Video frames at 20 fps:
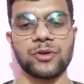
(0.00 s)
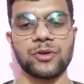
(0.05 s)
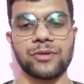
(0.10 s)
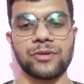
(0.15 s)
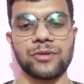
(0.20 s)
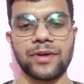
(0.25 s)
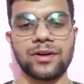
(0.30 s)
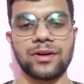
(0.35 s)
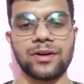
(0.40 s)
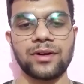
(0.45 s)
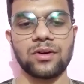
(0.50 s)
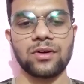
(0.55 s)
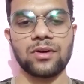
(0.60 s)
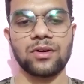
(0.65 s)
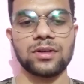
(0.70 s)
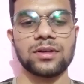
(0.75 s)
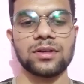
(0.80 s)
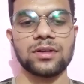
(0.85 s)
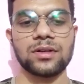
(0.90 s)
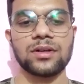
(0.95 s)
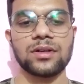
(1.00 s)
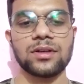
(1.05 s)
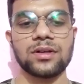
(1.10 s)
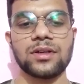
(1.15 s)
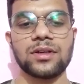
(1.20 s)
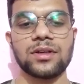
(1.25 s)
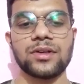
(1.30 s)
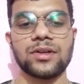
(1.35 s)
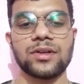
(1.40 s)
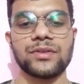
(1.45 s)
which can produce
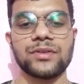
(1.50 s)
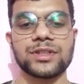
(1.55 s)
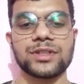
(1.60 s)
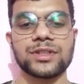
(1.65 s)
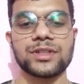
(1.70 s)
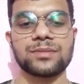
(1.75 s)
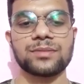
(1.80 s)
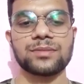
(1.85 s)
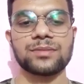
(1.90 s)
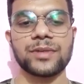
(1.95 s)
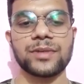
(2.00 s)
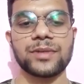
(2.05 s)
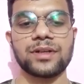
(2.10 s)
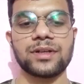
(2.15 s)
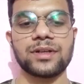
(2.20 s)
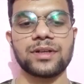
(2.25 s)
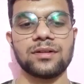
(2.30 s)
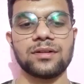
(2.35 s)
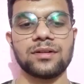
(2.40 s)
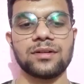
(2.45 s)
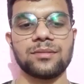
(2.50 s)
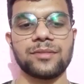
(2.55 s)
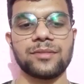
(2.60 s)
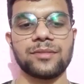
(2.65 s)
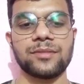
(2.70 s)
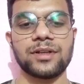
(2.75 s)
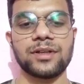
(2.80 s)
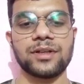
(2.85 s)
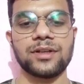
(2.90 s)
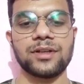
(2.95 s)
by the process of a solvent
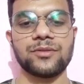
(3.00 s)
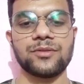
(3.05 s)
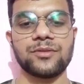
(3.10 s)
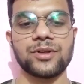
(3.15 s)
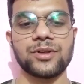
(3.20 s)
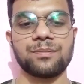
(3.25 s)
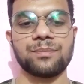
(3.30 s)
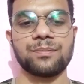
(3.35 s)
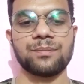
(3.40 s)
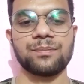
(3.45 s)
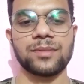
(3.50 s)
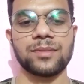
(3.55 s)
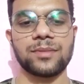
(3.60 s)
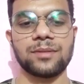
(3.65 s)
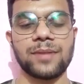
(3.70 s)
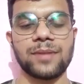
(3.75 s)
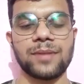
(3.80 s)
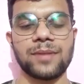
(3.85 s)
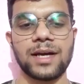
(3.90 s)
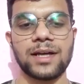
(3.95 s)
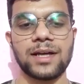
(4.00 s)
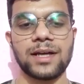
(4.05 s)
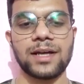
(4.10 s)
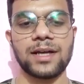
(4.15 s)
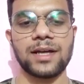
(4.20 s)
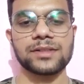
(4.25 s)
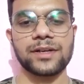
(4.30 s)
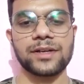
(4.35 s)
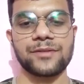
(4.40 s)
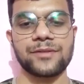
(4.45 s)
extraction. The solvent like
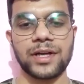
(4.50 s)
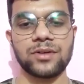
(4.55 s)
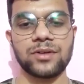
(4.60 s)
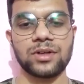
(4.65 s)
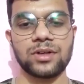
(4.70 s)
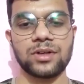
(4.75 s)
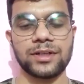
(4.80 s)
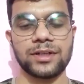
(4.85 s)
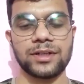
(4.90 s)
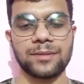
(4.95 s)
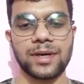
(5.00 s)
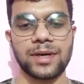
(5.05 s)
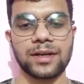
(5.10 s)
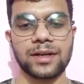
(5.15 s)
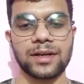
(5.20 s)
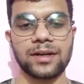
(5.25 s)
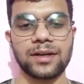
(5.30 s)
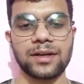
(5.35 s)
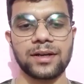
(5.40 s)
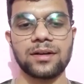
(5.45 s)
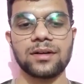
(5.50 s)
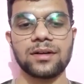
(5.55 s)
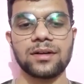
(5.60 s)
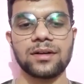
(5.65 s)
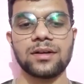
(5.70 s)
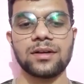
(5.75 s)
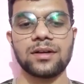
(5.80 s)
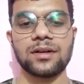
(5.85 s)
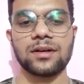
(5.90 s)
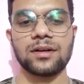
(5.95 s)
hexane, acetone
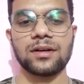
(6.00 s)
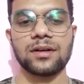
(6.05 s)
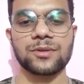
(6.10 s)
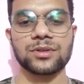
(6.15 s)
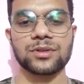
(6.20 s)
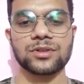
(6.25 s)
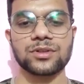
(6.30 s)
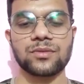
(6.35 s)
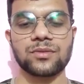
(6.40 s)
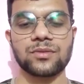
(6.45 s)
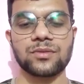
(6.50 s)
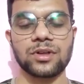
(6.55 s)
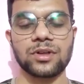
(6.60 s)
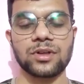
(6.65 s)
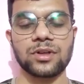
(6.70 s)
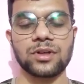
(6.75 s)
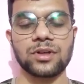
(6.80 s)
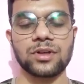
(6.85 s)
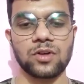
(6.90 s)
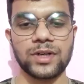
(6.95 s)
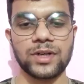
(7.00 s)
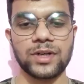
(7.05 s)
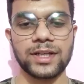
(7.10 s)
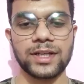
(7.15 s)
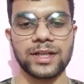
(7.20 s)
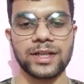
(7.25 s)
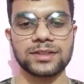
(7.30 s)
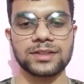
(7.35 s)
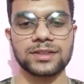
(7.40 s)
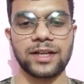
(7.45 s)
can be used for this
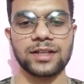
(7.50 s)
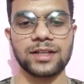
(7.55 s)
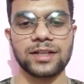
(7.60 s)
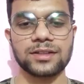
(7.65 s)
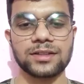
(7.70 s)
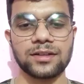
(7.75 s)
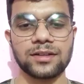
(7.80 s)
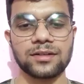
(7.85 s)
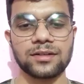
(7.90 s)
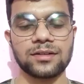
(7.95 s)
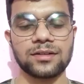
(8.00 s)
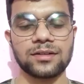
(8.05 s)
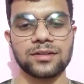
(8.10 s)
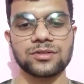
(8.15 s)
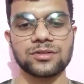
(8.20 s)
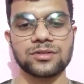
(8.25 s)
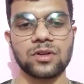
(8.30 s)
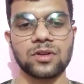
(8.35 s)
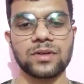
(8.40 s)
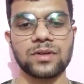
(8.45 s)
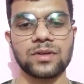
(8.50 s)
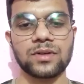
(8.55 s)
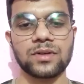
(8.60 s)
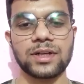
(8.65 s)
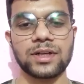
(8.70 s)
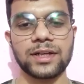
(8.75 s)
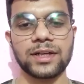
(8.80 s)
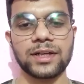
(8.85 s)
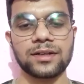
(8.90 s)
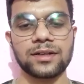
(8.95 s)
solvent extraction method, and
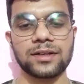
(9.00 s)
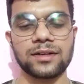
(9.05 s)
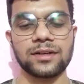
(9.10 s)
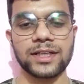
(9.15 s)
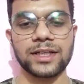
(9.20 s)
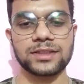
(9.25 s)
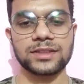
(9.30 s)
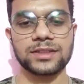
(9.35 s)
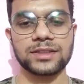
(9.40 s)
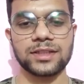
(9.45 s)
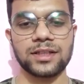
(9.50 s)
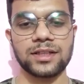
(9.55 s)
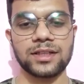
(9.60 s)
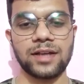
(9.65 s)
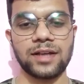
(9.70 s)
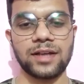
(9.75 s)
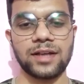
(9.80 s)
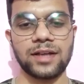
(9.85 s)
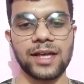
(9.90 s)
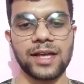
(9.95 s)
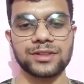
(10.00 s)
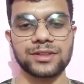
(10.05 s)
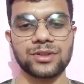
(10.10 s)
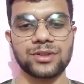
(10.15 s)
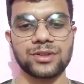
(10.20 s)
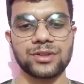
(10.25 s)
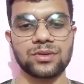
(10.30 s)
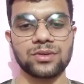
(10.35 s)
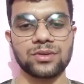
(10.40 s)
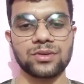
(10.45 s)
the refining is done
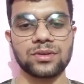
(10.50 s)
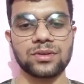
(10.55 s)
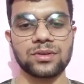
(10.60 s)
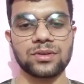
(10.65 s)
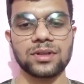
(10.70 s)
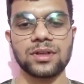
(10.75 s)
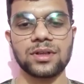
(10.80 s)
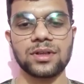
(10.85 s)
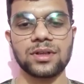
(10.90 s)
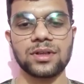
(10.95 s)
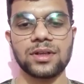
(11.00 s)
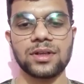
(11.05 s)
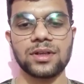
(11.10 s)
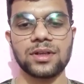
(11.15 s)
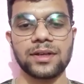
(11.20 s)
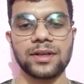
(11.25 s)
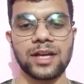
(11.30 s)
by various processes like